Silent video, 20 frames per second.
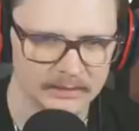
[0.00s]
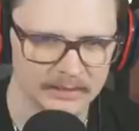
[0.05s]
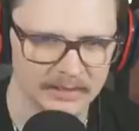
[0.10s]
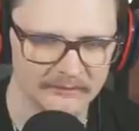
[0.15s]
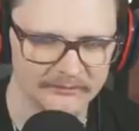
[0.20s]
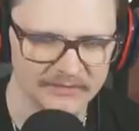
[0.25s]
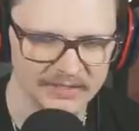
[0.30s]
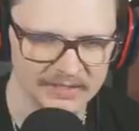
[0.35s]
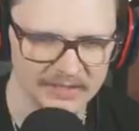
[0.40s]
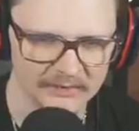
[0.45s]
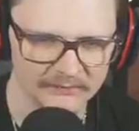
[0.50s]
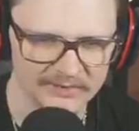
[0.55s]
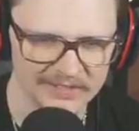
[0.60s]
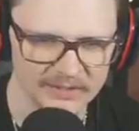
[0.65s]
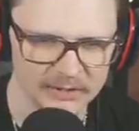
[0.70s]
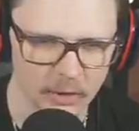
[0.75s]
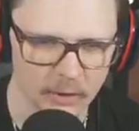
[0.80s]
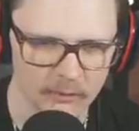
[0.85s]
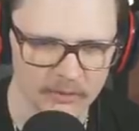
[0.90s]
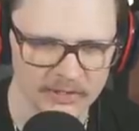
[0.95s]
Lefty lefty
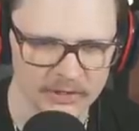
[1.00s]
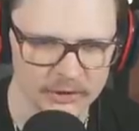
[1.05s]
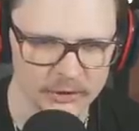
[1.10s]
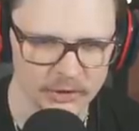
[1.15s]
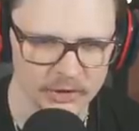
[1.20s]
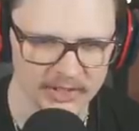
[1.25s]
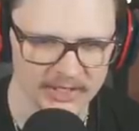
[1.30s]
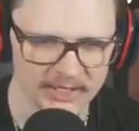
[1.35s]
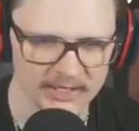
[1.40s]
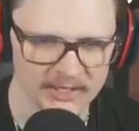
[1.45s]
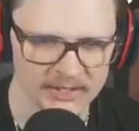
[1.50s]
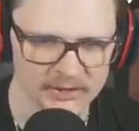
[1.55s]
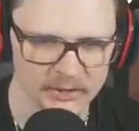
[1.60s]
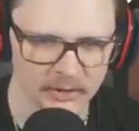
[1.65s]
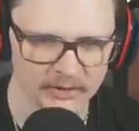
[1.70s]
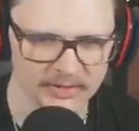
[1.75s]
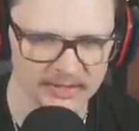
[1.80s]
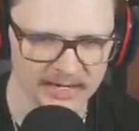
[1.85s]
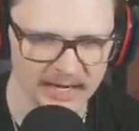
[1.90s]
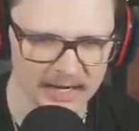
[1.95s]
is always tricky to
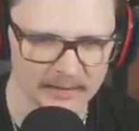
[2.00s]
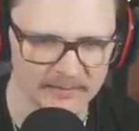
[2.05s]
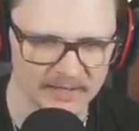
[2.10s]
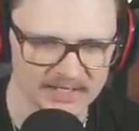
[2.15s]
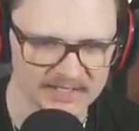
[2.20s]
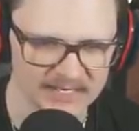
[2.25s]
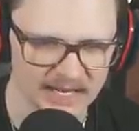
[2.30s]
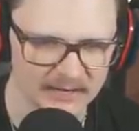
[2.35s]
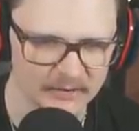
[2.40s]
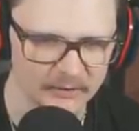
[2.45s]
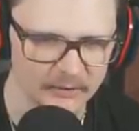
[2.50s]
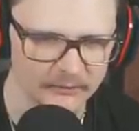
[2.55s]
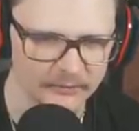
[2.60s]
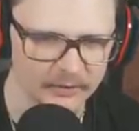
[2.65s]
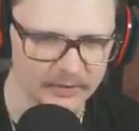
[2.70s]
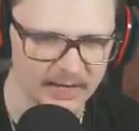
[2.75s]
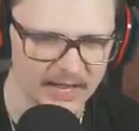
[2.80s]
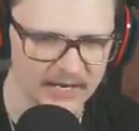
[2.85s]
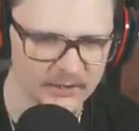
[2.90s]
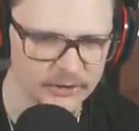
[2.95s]
start the game because I don't know if they're
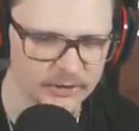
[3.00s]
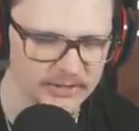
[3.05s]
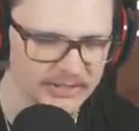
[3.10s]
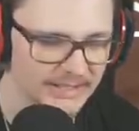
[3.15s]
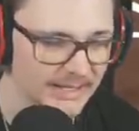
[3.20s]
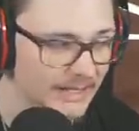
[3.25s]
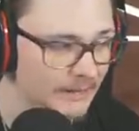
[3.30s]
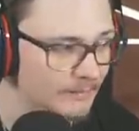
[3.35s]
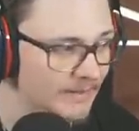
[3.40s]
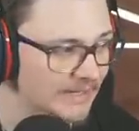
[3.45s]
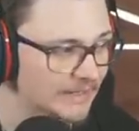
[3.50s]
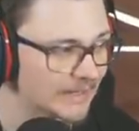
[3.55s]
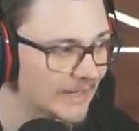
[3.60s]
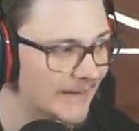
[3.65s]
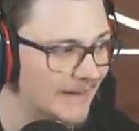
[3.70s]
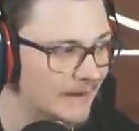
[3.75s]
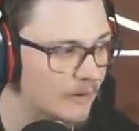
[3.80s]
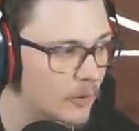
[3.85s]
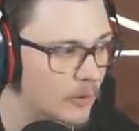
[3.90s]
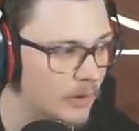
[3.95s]
naturally going to be
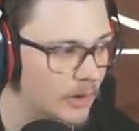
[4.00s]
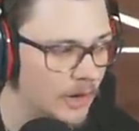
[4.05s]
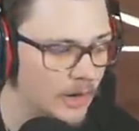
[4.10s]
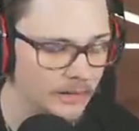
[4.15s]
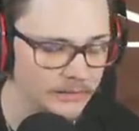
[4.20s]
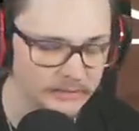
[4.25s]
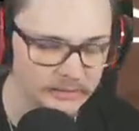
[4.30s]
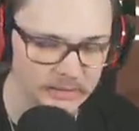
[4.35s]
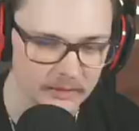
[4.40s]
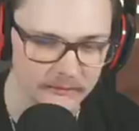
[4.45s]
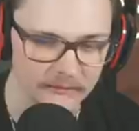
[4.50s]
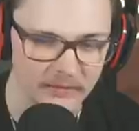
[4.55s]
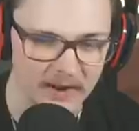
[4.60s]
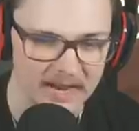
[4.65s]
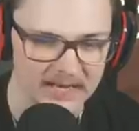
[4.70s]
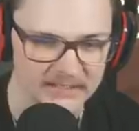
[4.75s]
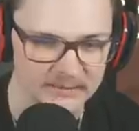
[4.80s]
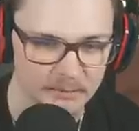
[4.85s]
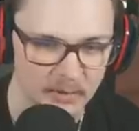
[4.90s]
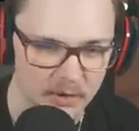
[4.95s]
late or hunt the
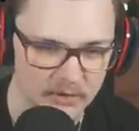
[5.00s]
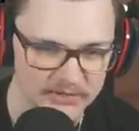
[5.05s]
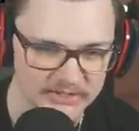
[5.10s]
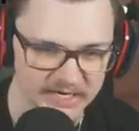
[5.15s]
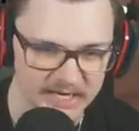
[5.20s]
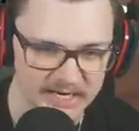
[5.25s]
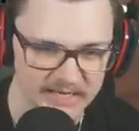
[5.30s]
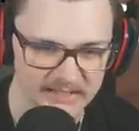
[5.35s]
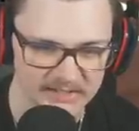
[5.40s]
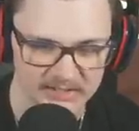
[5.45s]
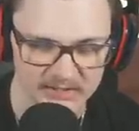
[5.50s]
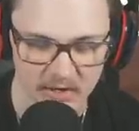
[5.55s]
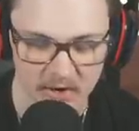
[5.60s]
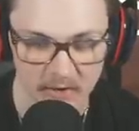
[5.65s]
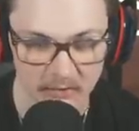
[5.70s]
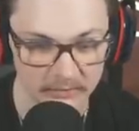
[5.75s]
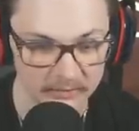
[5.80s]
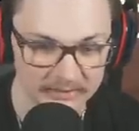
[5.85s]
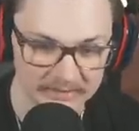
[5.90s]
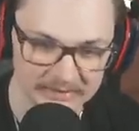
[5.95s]
fastballs in.
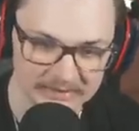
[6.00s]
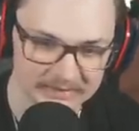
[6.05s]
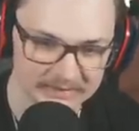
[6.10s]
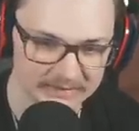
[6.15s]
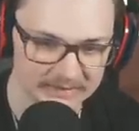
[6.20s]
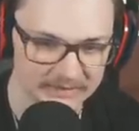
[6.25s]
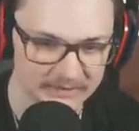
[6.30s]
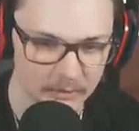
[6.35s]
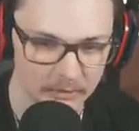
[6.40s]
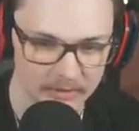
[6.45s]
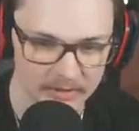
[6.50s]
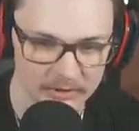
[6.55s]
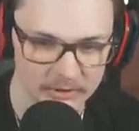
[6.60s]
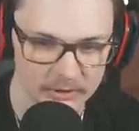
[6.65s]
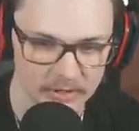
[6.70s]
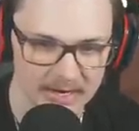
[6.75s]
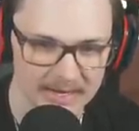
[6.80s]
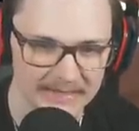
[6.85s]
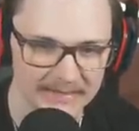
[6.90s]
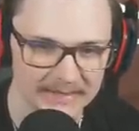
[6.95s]
So Let's go ahead and
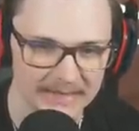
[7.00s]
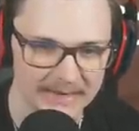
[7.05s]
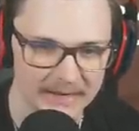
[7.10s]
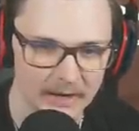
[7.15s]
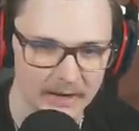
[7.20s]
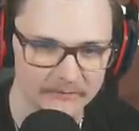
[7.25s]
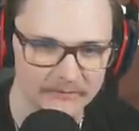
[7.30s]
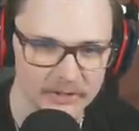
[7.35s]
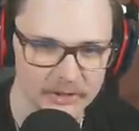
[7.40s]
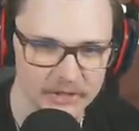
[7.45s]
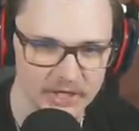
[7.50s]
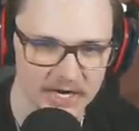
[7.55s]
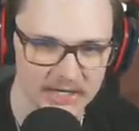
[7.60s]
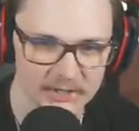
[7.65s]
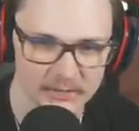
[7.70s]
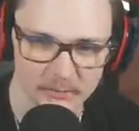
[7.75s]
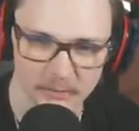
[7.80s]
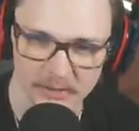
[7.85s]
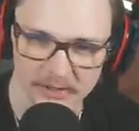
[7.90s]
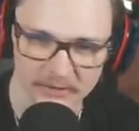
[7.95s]
try. He laid off the
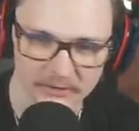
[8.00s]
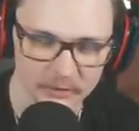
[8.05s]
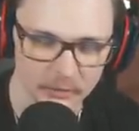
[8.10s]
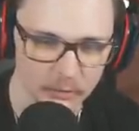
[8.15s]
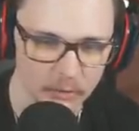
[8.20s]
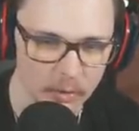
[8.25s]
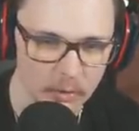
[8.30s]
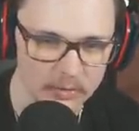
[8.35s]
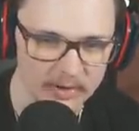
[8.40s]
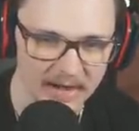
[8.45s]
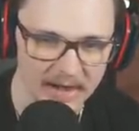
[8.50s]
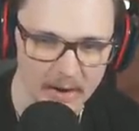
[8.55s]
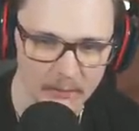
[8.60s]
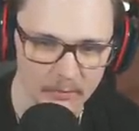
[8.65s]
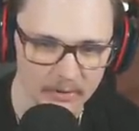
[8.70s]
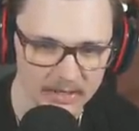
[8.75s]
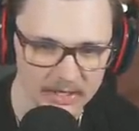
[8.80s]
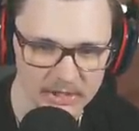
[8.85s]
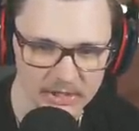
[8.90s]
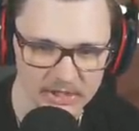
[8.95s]
changeup. We're in a 2-0 count.
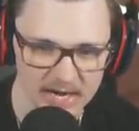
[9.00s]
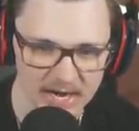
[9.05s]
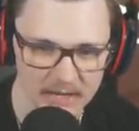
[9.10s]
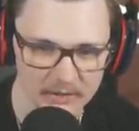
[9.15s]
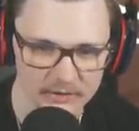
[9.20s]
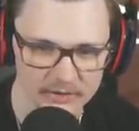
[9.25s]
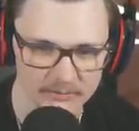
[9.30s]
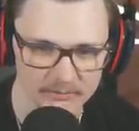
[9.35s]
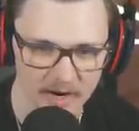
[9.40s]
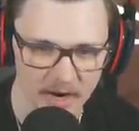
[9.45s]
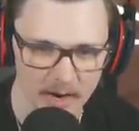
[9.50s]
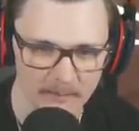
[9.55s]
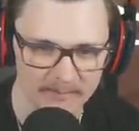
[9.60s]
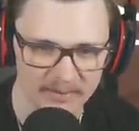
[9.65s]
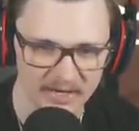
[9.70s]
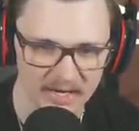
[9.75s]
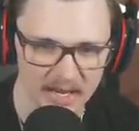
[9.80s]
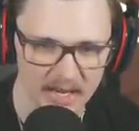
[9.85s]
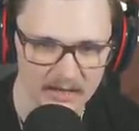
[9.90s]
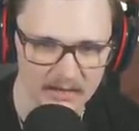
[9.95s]
We're going to challenge him up
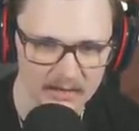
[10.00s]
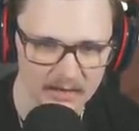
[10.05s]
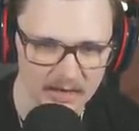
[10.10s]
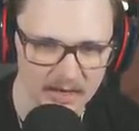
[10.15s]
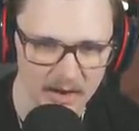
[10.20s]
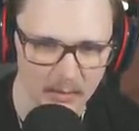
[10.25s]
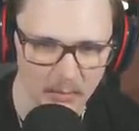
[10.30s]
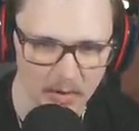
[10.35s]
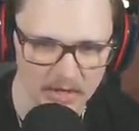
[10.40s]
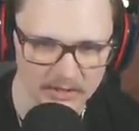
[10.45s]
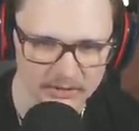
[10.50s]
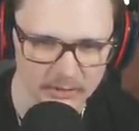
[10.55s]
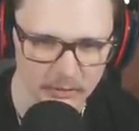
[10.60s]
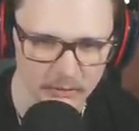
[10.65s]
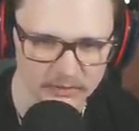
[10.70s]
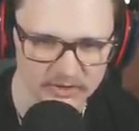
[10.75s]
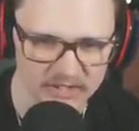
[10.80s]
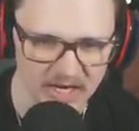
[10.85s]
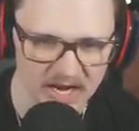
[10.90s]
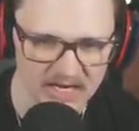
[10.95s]
and in at Juan
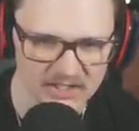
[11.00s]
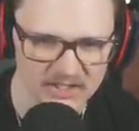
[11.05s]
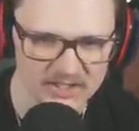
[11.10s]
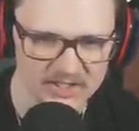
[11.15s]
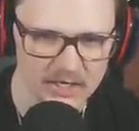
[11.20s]
Soto's tits.